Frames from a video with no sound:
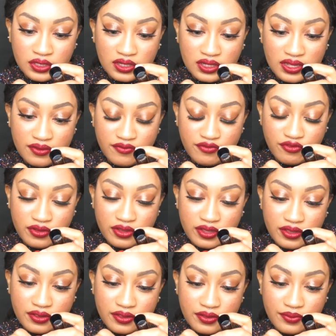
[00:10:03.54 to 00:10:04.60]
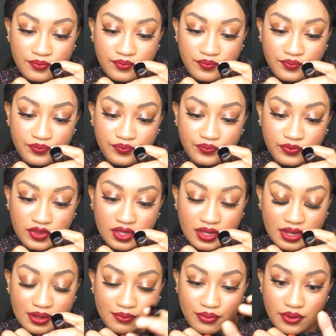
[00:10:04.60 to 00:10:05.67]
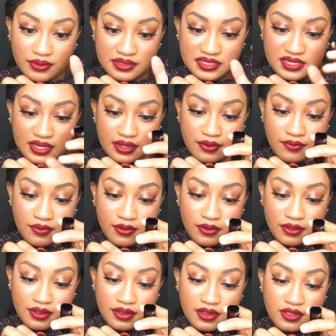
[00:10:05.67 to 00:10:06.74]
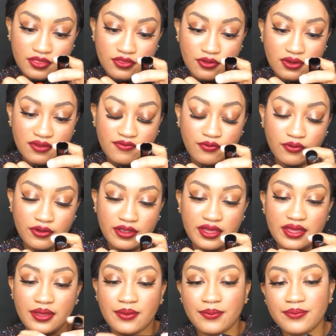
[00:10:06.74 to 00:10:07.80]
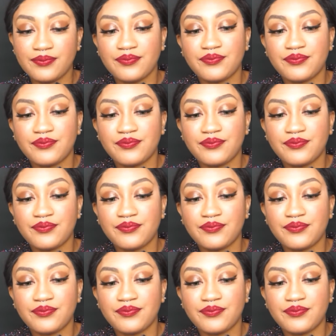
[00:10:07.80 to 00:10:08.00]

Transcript: à Lèvres, I'm probably saying it wrong, 34M.